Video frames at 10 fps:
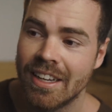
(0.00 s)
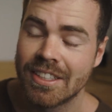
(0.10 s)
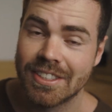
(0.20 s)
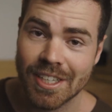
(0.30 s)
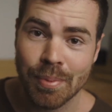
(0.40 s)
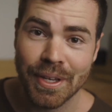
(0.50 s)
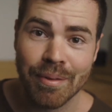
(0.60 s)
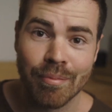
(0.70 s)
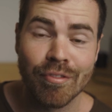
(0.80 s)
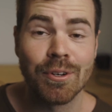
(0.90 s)

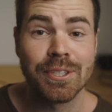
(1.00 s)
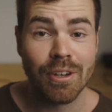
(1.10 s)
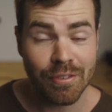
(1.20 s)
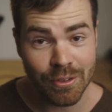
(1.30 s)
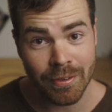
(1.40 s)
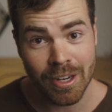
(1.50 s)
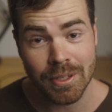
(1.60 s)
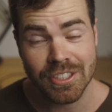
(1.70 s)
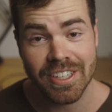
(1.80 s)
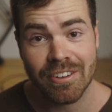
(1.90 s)
CPM for software
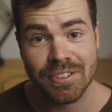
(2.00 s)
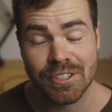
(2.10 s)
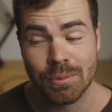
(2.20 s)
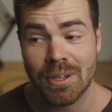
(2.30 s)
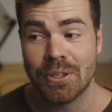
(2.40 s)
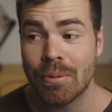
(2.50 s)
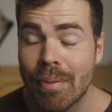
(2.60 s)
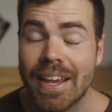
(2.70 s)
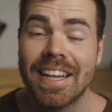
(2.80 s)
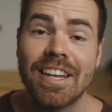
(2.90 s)
development channels as well, you
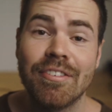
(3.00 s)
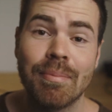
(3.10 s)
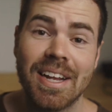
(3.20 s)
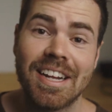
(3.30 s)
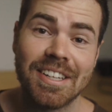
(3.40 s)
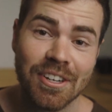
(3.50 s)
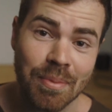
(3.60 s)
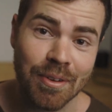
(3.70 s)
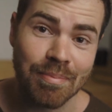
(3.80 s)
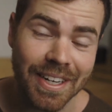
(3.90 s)
may even make a little
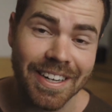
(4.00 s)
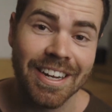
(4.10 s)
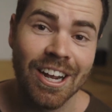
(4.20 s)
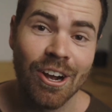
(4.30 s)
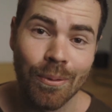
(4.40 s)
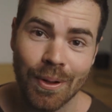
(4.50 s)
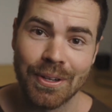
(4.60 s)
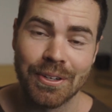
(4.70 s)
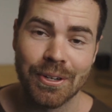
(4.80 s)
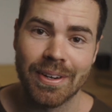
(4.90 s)
bit of money while
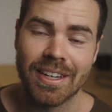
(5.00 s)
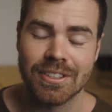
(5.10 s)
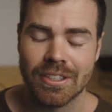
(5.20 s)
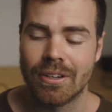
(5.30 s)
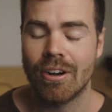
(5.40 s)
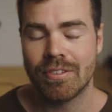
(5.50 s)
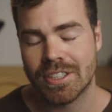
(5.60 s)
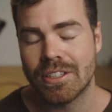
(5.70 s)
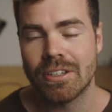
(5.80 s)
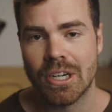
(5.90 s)
you're doing it. So
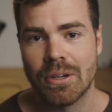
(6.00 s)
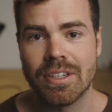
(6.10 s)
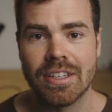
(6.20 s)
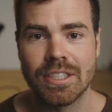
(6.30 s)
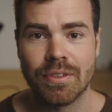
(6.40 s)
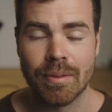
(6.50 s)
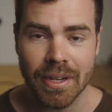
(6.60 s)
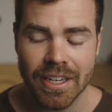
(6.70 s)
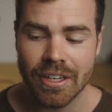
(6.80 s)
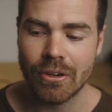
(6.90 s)
obviously don't go into this for the
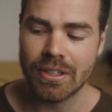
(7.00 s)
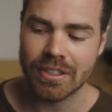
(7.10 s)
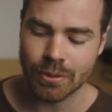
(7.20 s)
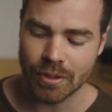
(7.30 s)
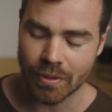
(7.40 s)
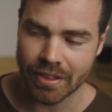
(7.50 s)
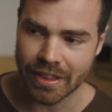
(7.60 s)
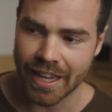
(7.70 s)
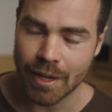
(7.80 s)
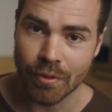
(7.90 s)
money, go into it with
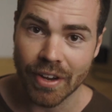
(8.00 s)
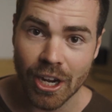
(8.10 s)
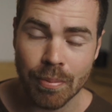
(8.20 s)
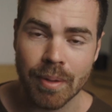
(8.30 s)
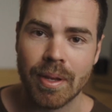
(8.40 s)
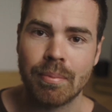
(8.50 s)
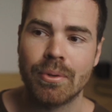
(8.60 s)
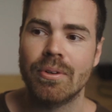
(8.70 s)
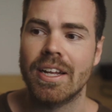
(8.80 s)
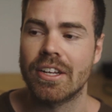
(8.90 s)
the aim of helping
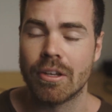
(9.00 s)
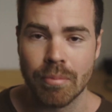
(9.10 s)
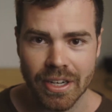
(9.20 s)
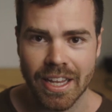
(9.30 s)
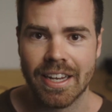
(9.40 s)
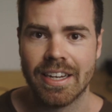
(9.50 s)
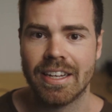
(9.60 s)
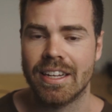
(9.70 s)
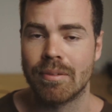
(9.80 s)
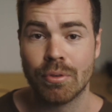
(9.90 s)
people and
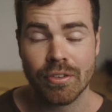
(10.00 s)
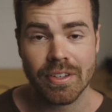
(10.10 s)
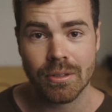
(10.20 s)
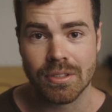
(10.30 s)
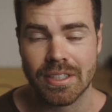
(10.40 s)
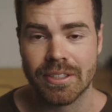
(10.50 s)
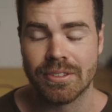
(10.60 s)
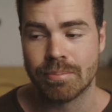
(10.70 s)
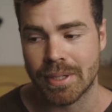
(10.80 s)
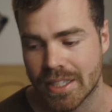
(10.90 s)
communicating and improving those
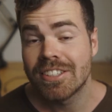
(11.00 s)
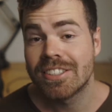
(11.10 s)
skills, but